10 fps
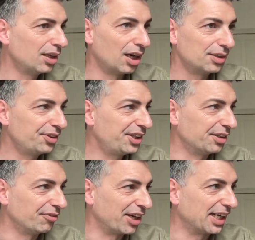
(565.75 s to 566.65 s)
of the
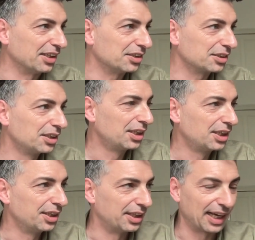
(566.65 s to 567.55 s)
event
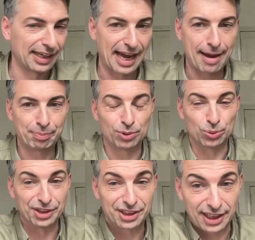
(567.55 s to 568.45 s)
that Apple
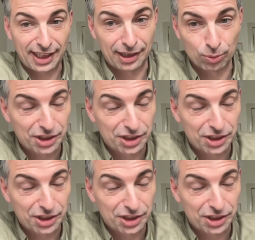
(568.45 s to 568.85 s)
was saying,